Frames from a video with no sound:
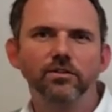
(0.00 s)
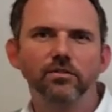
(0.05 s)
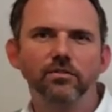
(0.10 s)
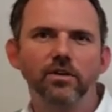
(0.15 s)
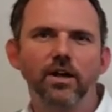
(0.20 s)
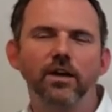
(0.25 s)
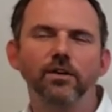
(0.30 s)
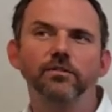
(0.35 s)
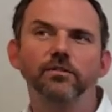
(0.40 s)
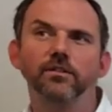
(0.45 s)
to
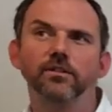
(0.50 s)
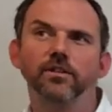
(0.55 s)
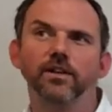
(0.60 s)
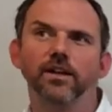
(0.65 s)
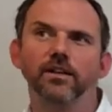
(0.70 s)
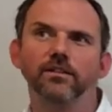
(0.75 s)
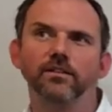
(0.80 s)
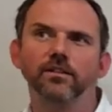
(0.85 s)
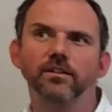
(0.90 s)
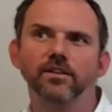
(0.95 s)
note
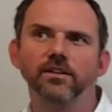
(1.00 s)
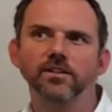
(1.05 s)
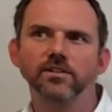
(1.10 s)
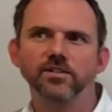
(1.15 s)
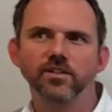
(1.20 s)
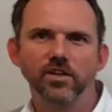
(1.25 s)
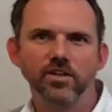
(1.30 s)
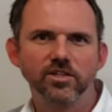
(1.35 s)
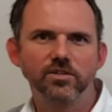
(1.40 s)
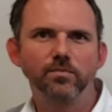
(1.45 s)
that the
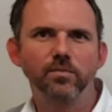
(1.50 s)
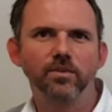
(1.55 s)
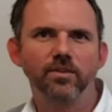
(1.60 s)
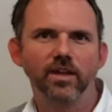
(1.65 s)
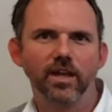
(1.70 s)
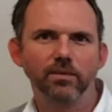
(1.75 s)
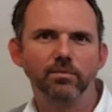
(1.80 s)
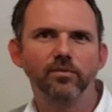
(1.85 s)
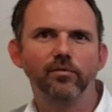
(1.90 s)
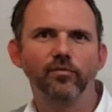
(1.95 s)
assessment
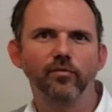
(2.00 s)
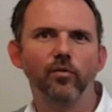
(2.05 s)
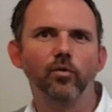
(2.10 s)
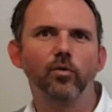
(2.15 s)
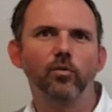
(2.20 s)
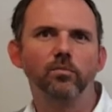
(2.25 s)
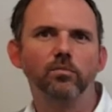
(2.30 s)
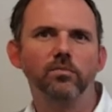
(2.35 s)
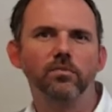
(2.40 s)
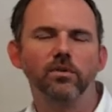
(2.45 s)
they
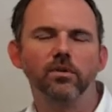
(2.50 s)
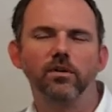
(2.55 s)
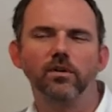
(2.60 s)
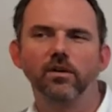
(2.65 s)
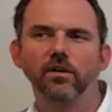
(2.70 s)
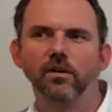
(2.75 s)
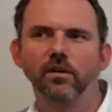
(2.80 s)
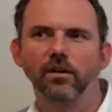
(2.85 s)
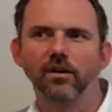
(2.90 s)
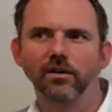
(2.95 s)
perform
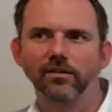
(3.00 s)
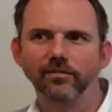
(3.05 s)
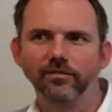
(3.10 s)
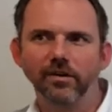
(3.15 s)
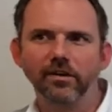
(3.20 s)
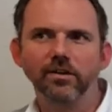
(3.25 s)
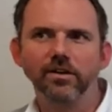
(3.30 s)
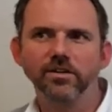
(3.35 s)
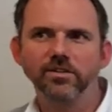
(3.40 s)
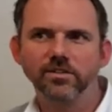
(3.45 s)
are
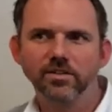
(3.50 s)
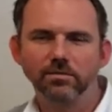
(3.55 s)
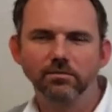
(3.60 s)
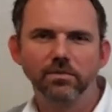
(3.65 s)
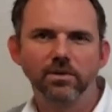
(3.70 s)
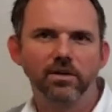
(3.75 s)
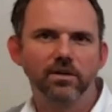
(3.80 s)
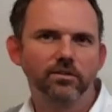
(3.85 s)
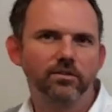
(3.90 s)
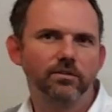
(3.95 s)
very
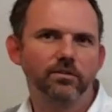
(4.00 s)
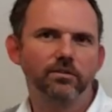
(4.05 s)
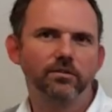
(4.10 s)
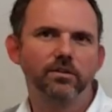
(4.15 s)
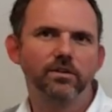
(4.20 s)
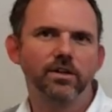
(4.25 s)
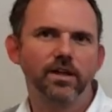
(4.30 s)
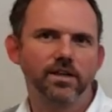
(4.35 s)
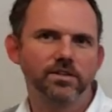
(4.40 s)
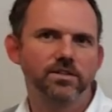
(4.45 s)
similar
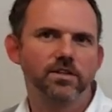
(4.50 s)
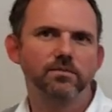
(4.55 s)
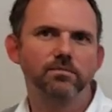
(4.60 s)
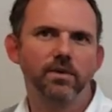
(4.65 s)
to an asset